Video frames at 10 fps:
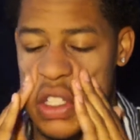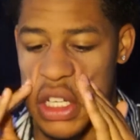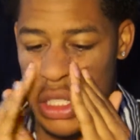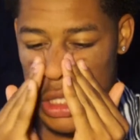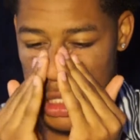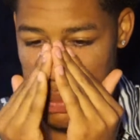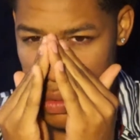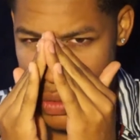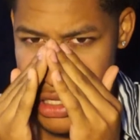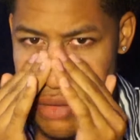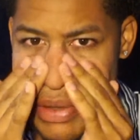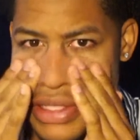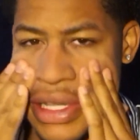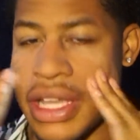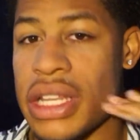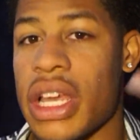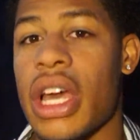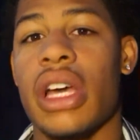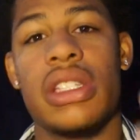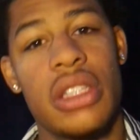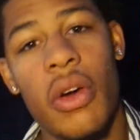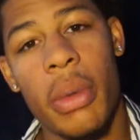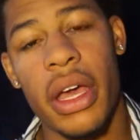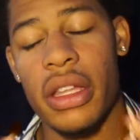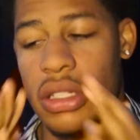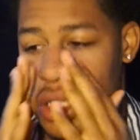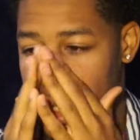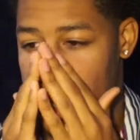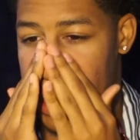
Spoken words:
and it smooths out my skin so much,